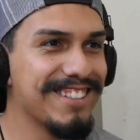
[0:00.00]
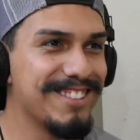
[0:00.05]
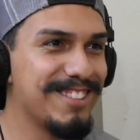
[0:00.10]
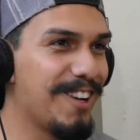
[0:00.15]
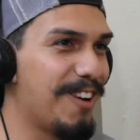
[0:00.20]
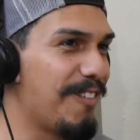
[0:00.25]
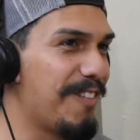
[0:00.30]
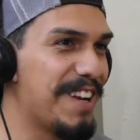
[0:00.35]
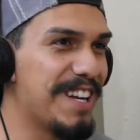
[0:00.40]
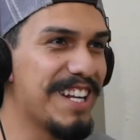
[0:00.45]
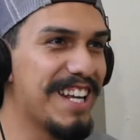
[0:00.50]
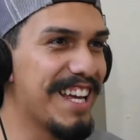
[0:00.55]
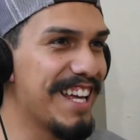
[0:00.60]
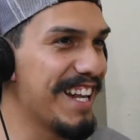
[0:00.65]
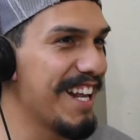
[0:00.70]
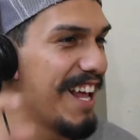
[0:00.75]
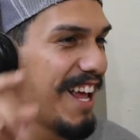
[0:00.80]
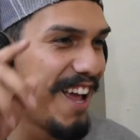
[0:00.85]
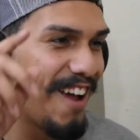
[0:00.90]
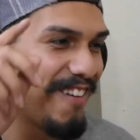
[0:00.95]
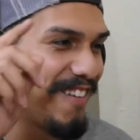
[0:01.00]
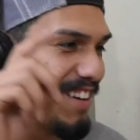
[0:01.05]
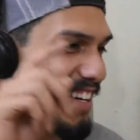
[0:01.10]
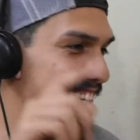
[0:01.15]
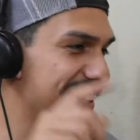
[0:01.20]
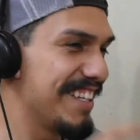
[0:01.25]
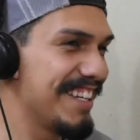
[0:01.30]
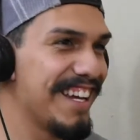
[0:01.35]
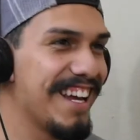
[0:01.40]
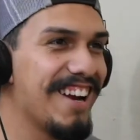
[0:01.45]
So we
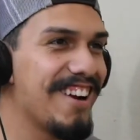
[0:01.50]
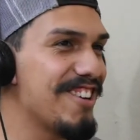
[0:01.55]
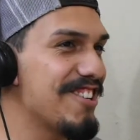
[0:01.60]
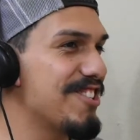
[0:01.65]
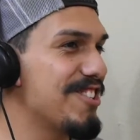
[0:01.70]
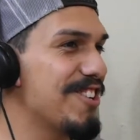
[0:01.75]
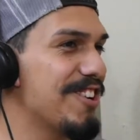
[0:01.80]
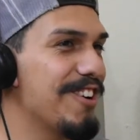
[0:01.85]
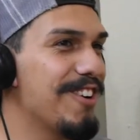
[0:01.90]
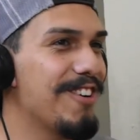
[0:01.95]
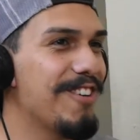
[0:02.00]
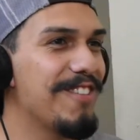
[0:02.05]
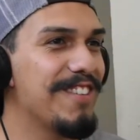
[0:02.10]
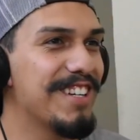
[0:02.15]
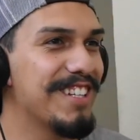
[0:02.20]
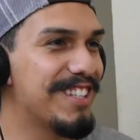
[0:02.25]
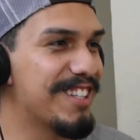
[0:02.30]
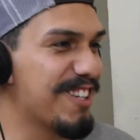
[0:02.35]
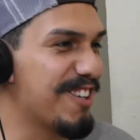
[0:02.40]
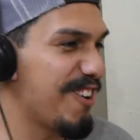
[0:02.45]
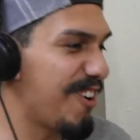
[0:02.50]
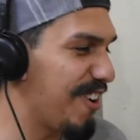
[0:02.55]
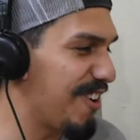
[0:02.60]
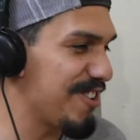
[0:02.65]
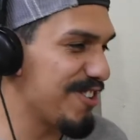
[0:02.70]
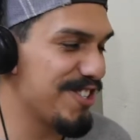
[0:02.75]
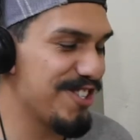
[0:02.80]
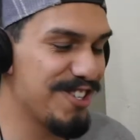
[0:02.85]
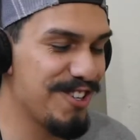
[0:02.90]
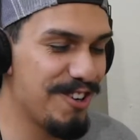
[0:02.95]
did the air show, we did the car
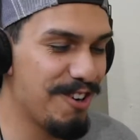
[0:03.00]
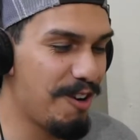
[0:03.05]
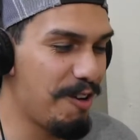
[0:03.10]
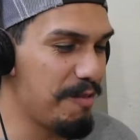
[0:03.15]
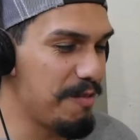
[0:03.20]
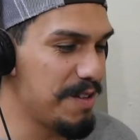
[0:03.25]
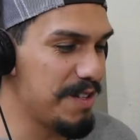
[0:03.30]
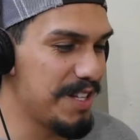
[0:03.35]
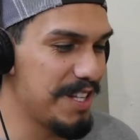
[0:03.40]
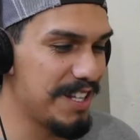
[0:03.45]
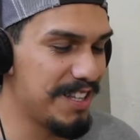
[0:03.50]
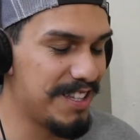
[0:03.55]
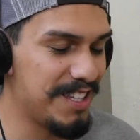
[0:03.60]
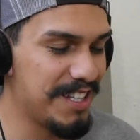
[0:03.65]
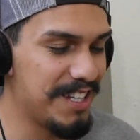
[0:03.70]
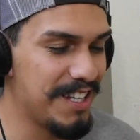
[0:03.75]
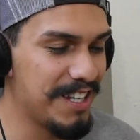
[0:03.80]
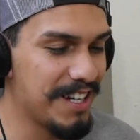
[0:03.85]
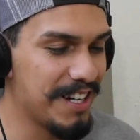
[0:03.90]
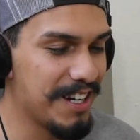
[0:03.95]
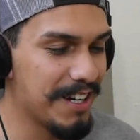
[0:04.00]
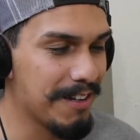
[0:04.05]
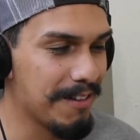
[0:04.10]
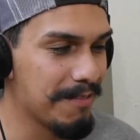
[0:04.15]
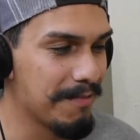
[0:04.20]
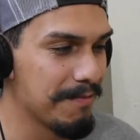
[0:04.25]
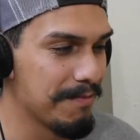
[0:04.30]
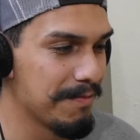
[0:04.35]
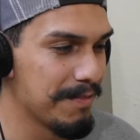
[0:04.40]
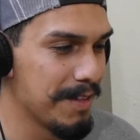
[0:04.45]
show, we did the
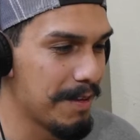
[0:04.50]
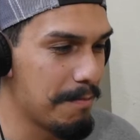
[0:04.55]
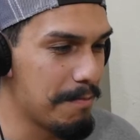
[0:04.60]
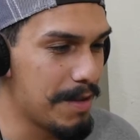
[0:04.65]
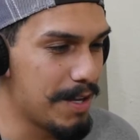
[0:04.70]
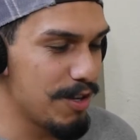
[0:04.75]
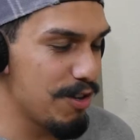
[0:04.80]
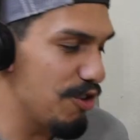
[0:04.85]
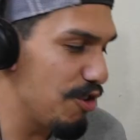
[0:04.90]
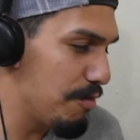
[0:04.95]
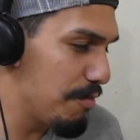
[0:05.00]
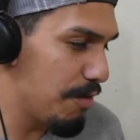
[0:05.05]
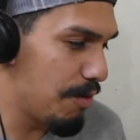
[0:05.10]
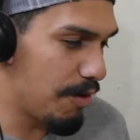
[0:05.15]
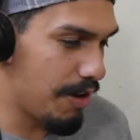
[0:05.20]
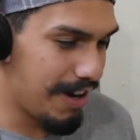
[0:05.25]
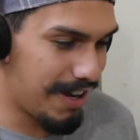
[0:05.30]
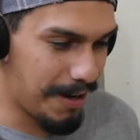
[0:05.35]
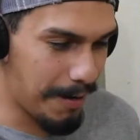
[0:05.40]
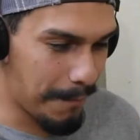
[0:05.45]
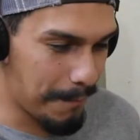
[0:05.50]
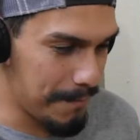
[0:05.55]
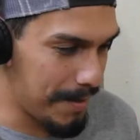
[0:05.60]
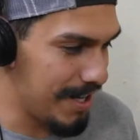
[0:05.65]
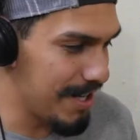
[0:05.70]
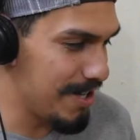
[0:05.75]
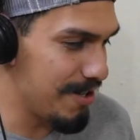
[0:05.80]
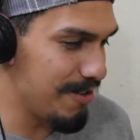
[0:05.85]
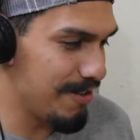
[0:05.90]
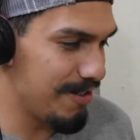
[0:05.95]
Menudo Bowl
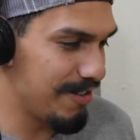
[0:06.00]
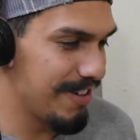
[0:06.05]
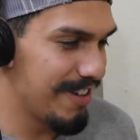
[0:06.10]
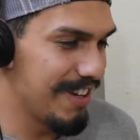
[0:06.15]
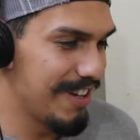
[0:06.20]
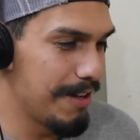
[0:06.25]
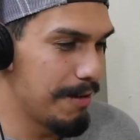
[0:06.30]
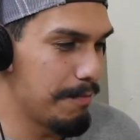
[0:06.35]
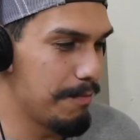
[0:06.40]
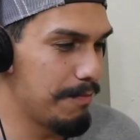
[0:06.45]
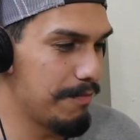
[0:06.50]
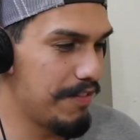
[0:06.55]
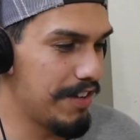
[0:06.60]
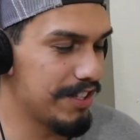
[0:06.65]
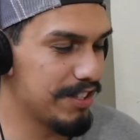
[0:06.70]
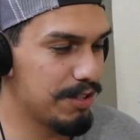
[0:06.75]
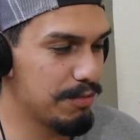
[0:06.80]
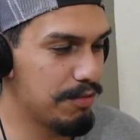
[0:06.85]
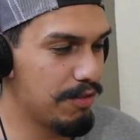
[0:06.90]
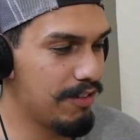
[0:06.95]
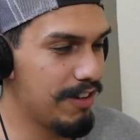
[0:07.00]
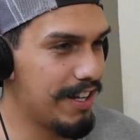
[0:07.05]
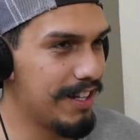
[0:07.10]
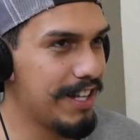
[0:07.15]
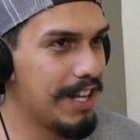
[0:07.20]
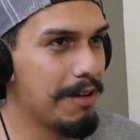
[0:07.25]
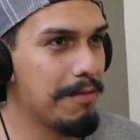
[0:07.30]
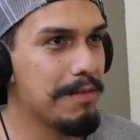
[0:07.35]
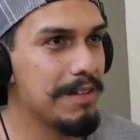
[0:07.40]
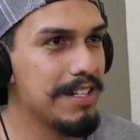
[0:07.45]
Jalapeno Festival, and
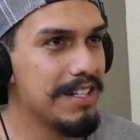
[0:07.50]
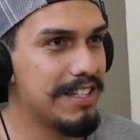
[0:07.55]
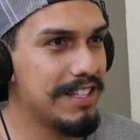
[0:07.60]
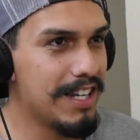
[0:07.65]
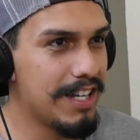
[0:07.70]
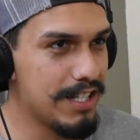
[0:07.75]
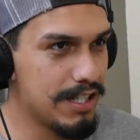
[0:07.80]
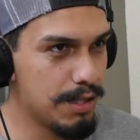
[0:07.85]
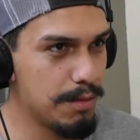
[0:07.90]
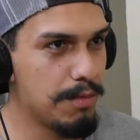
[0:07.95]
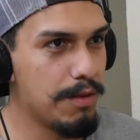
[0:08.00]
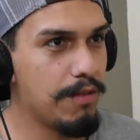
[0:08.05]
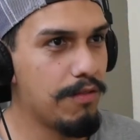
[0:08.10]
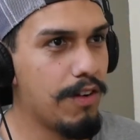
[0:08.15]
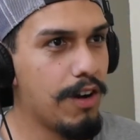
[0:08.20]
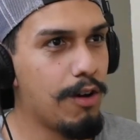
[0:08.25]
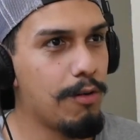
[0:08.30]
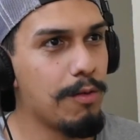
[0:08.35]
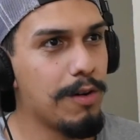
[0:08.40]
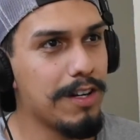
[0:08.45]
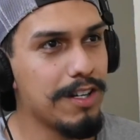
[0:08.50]
then we did the HEB firework